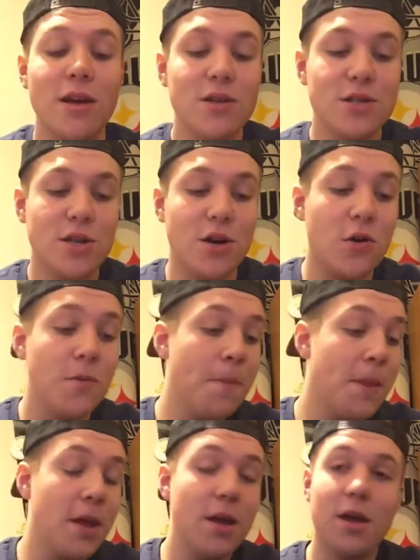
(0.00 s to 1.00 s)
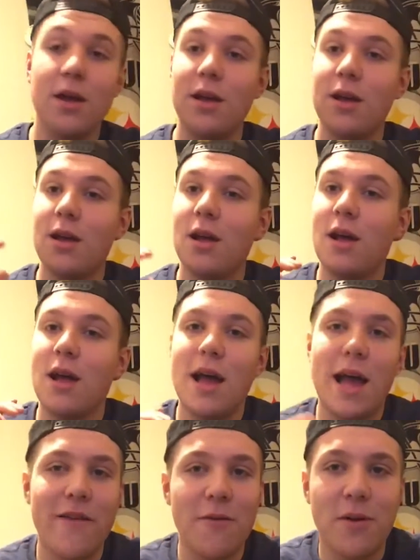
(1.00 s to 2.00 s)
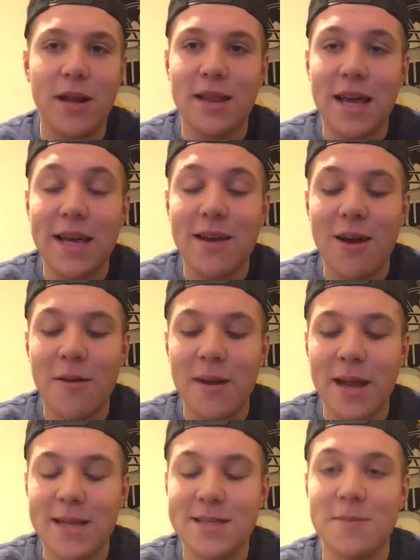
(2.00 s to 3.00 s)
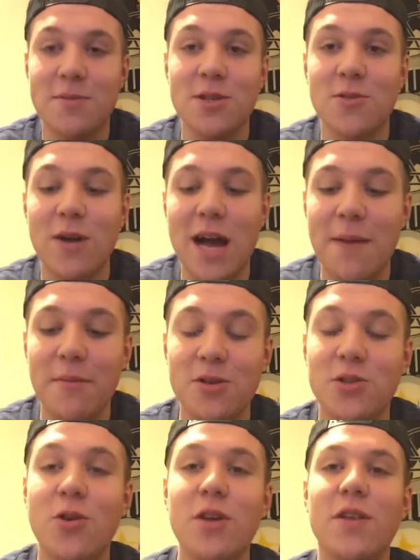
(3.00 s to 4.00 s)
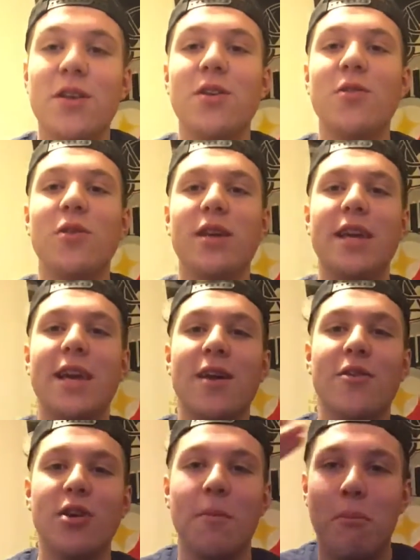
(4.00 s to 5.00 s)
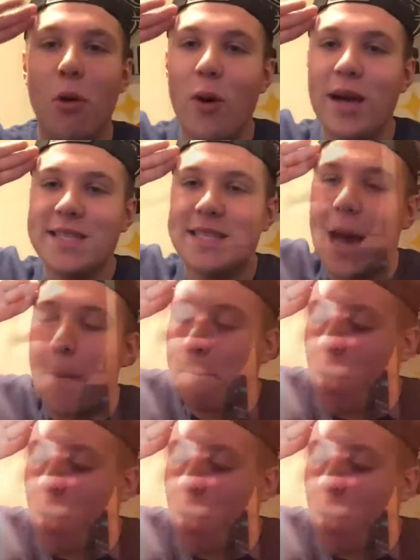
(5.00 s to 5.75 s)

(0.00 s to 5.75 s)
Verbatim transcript: So everybody like, comment, and subscribe. Enjoy the new year. Your boy is out.